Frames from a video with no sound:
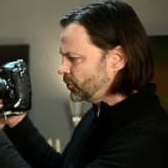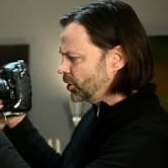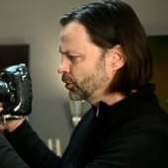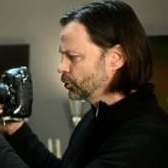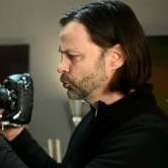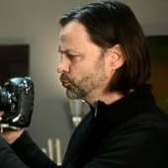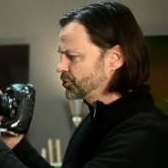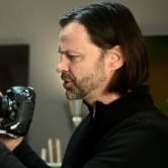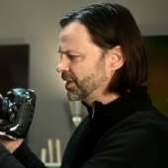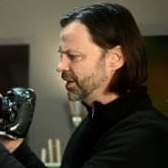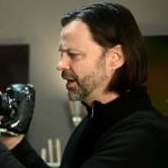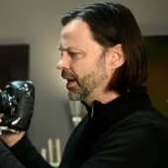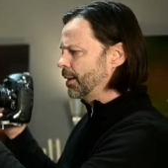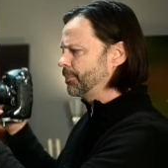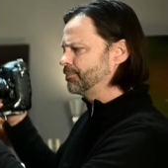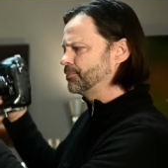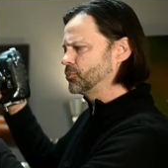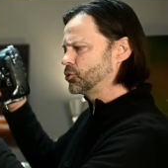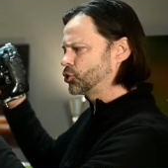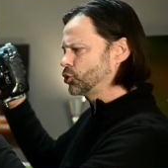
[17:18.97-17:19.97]
loosen it
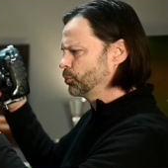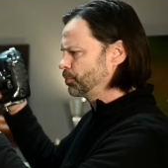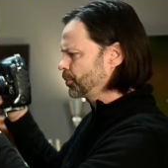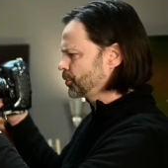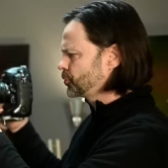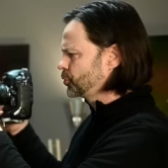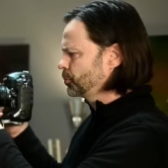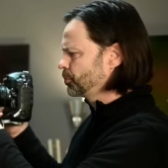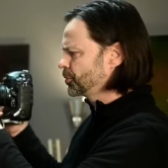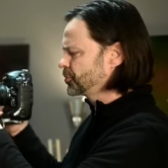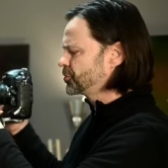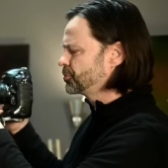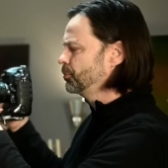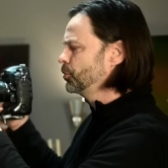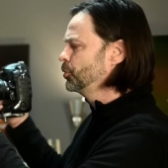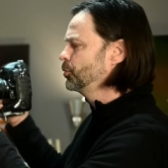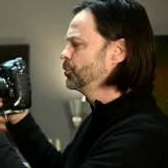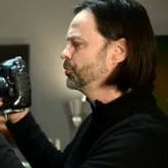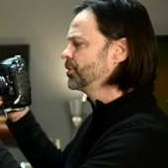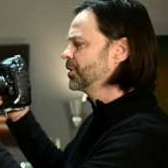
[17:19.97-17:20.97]
up, super, super
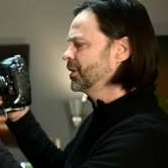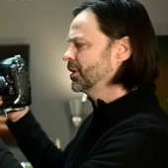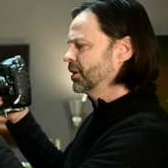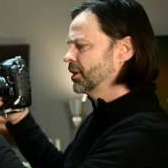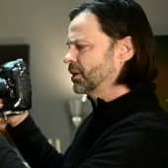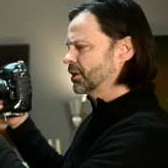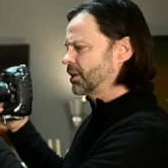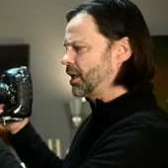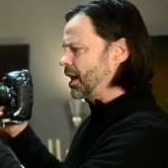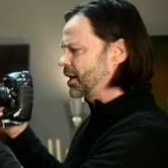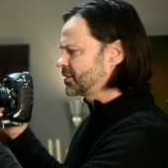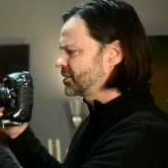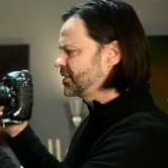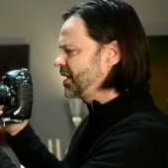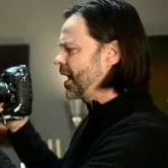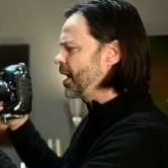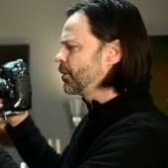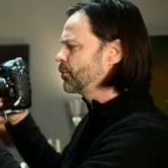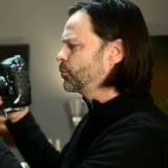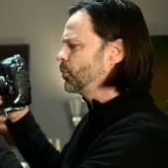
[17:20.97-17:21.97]
smooth, locks
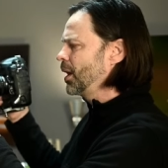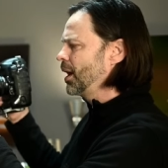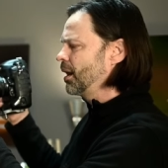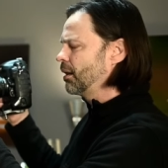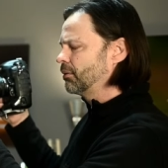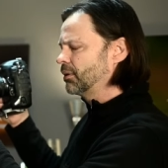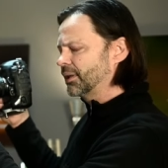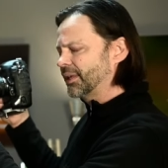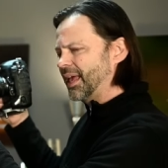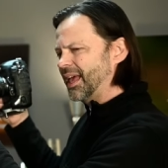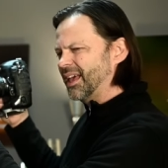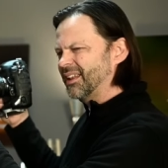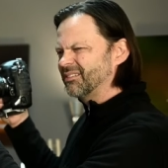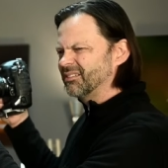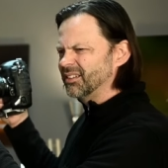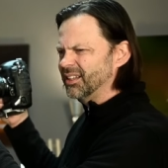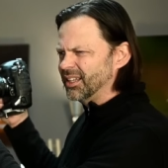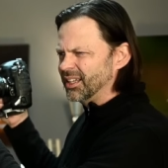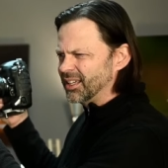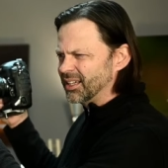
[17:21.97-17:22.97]
down well. Again,
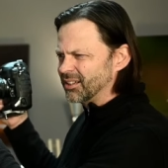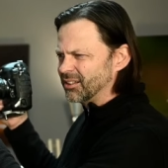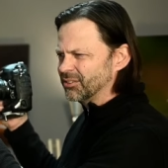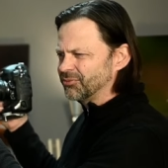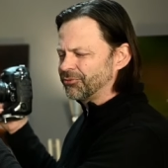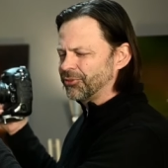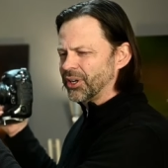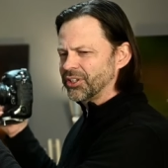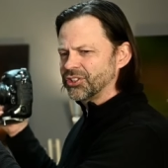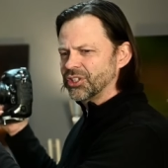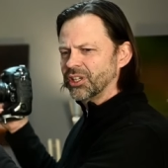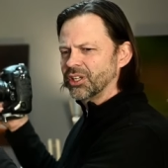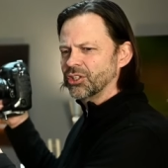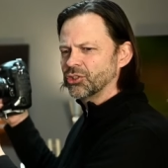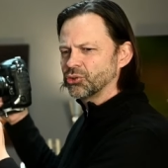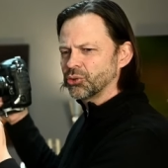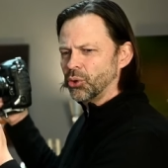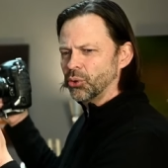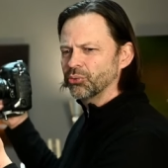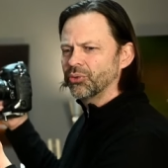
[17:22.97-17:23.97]
little friction
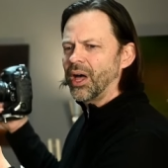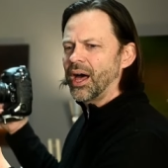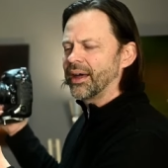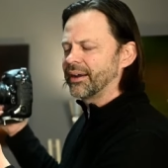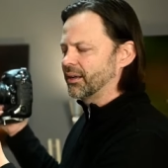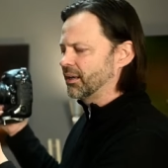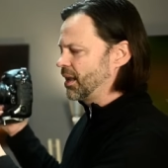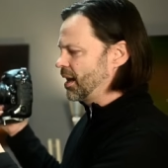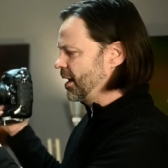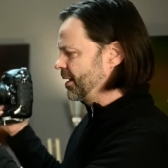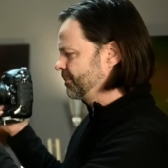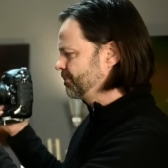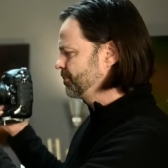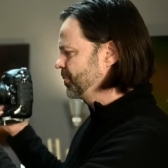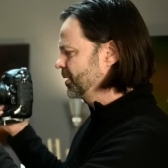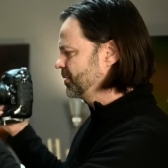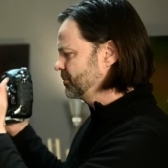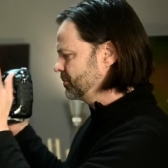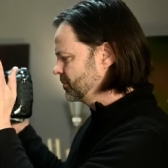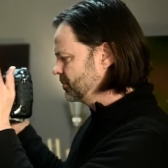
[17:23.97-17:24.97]
control, not a lot,
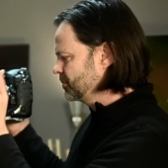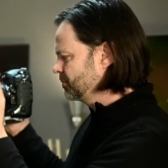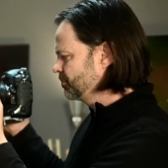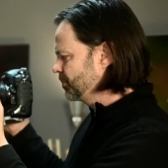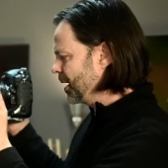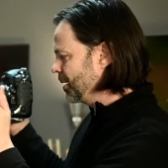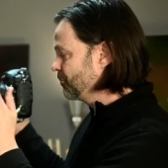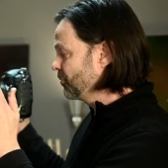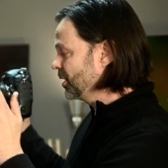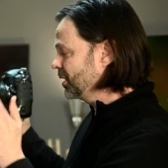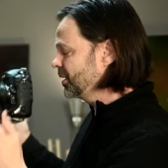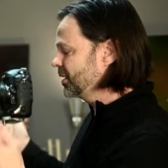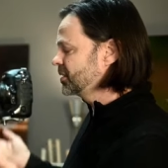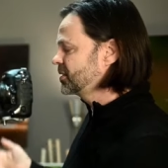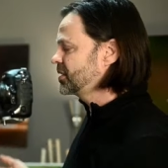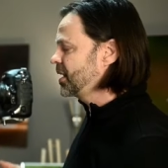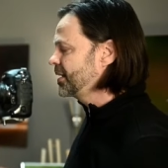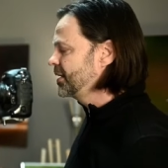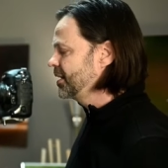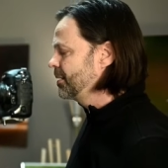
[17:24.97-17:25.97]
but, but I'm really
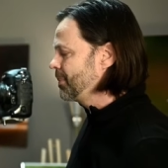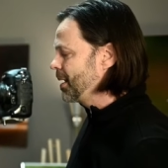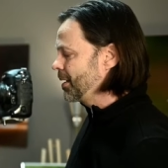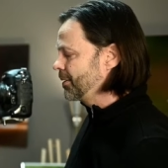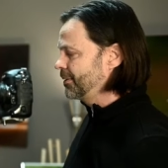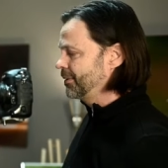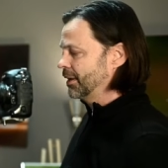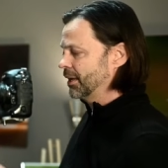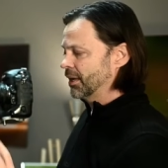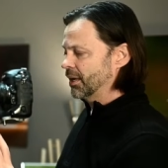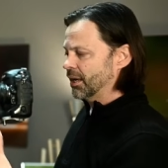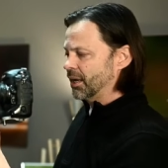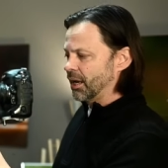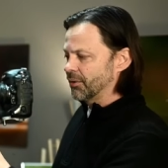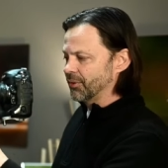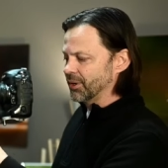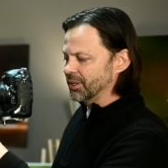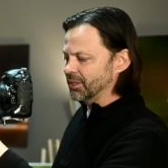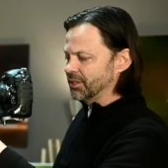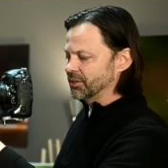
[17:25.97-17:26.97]
excited about it. I'm
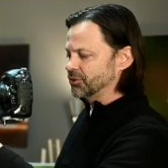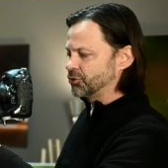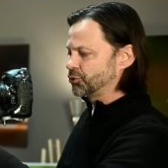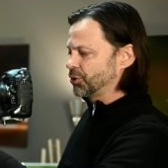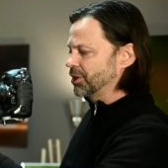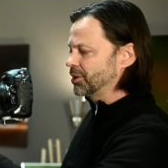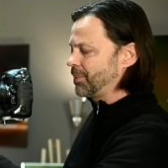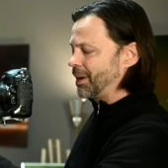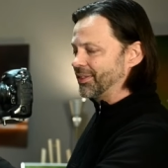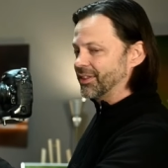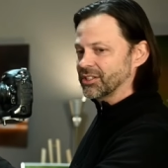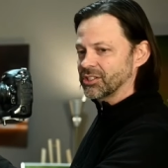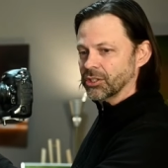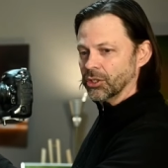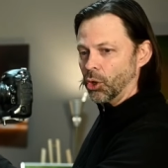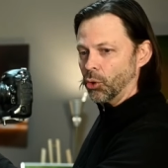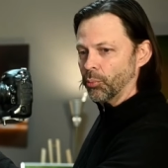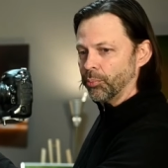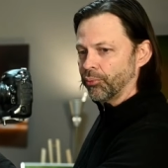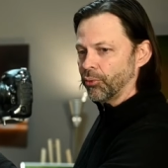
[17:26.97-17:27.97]
really intrigued by this
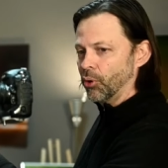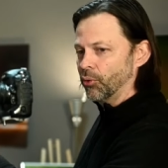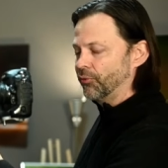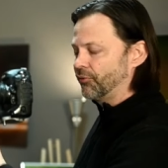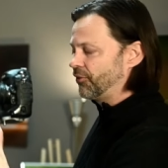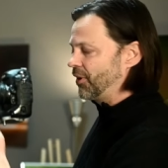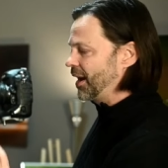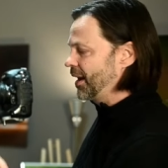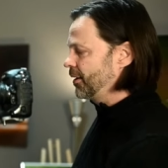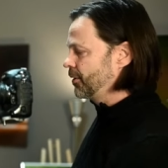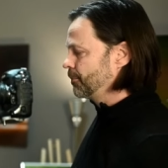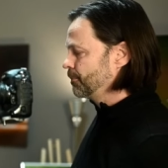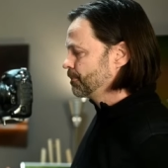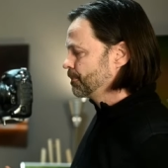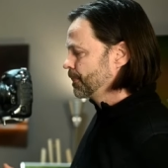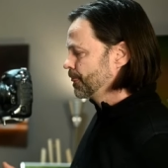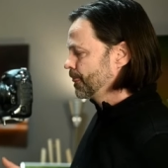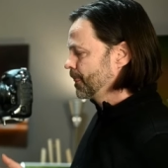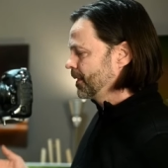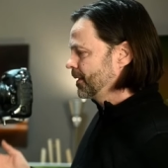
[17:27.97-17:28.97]
low profile.
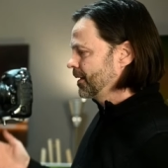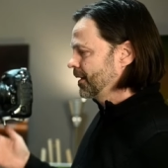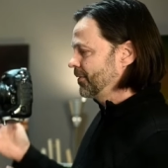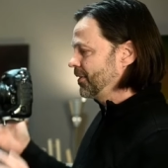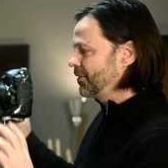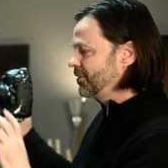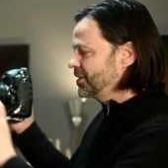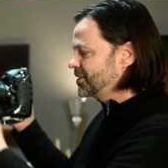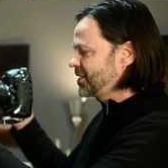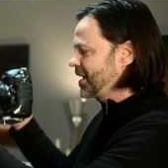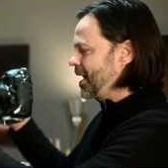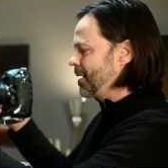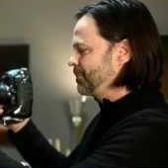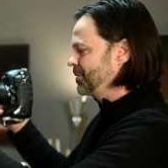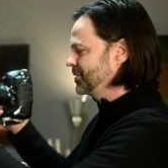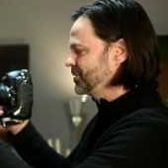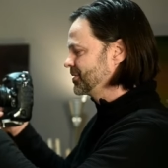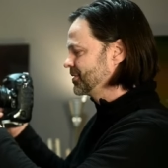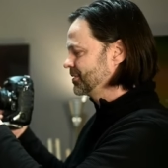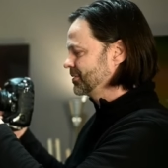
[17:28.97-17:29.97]
And then this
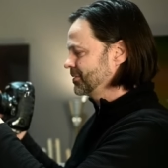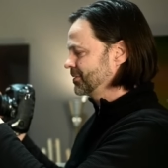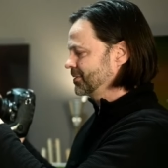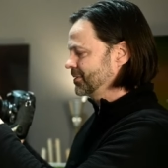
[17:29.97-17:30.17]
happens.